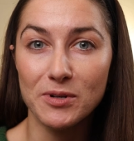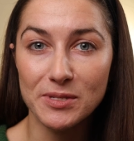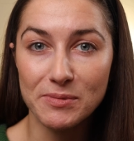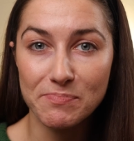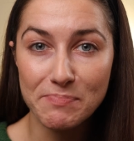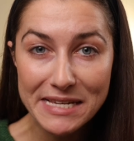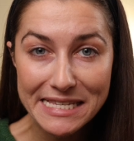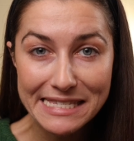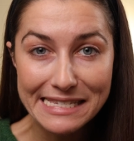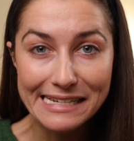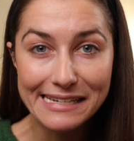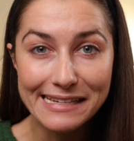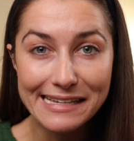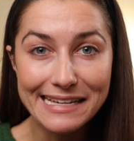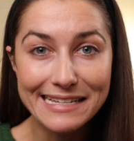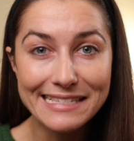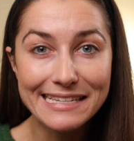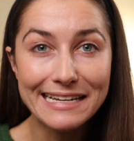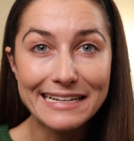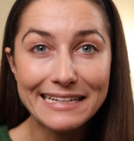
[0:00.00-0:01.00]
what's missing
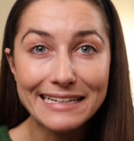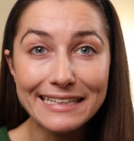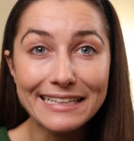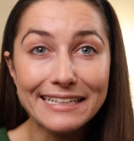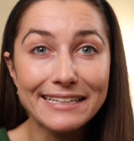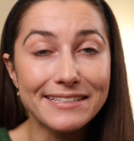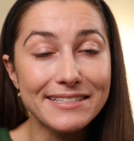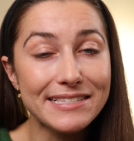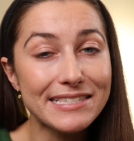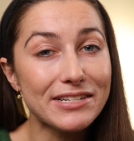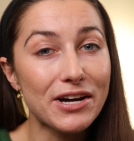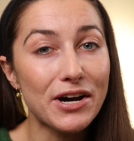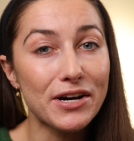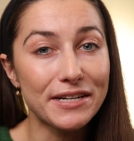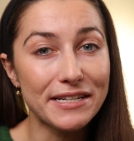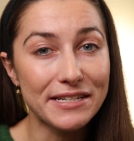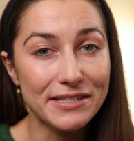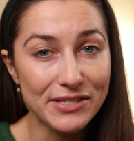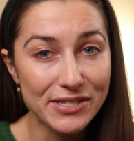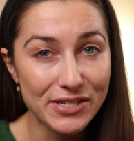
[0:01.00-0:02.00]
is a clear
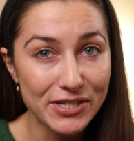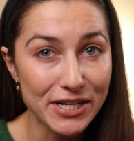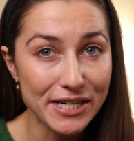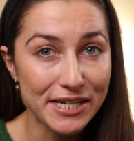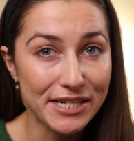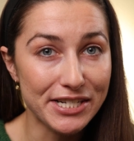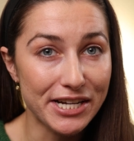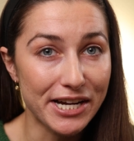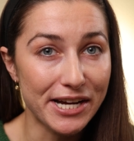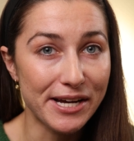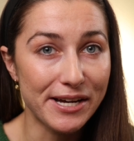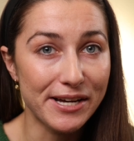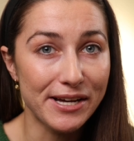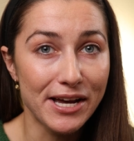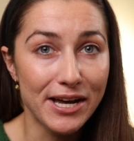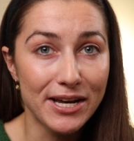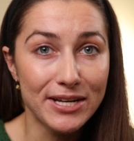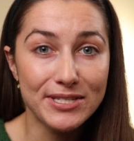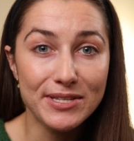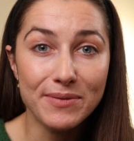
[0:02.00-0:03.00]
starting structure,
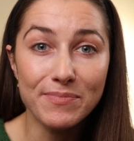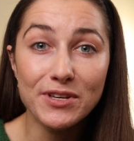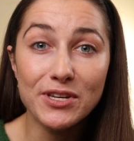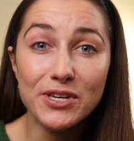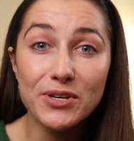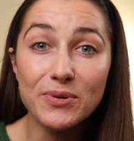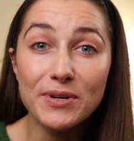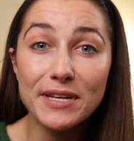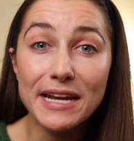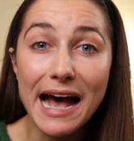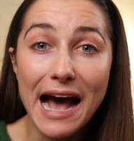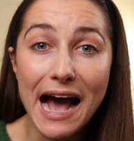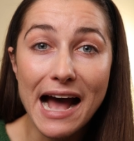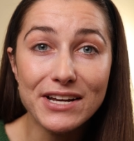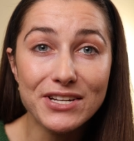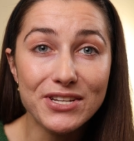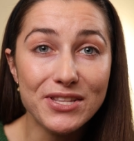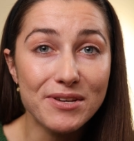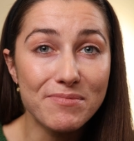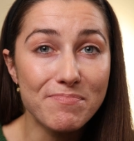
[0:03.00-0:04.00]
something you can
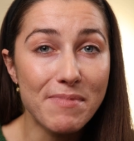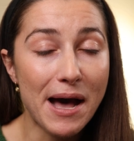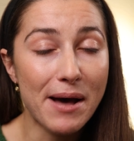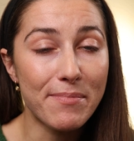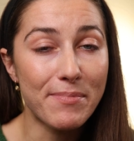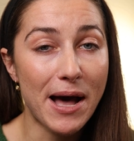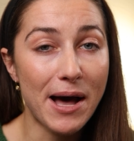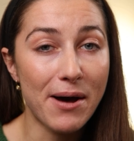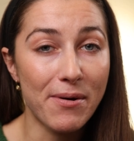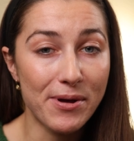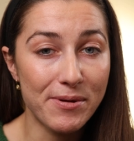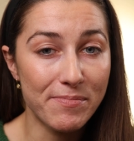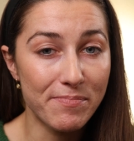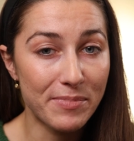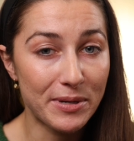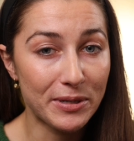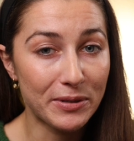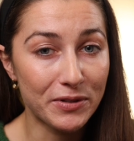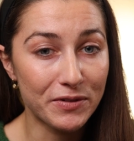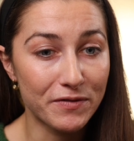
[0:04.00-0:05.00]
actually map out and
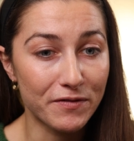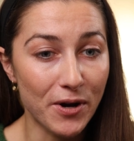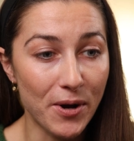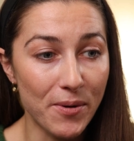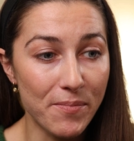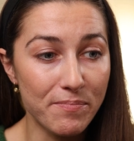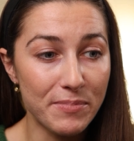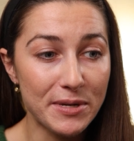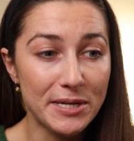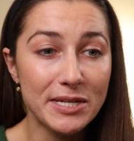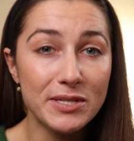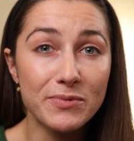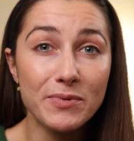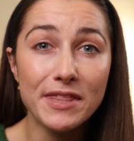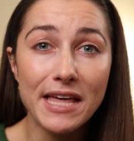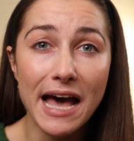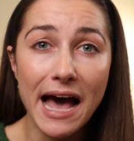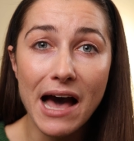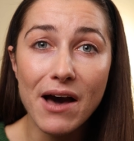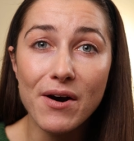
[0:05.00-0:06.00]
build from. Because
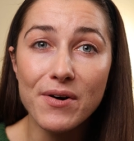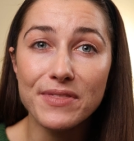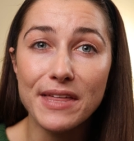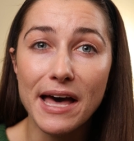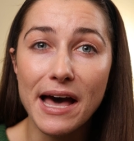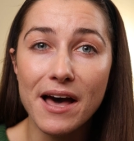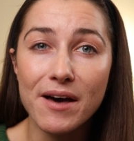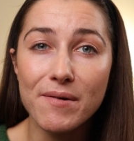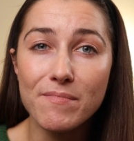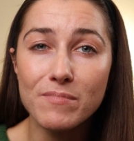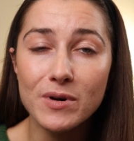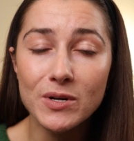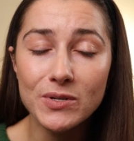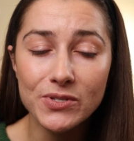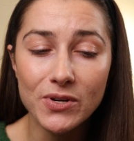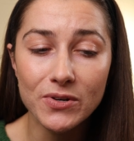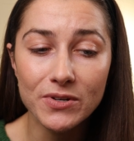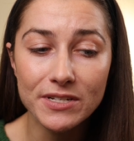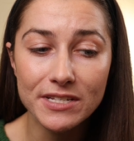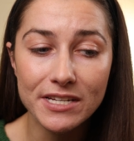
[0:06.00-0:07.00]
without that,
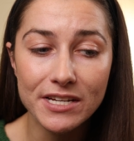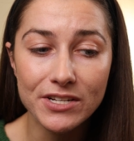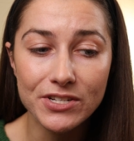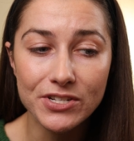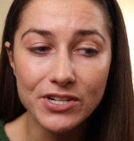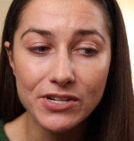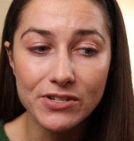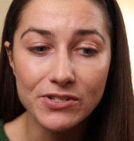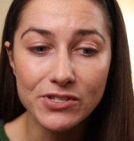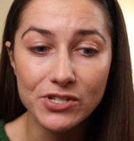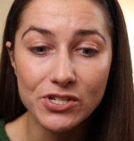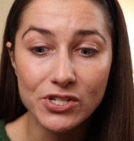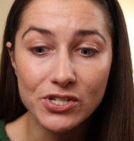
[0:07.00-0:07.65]
most yoga teachers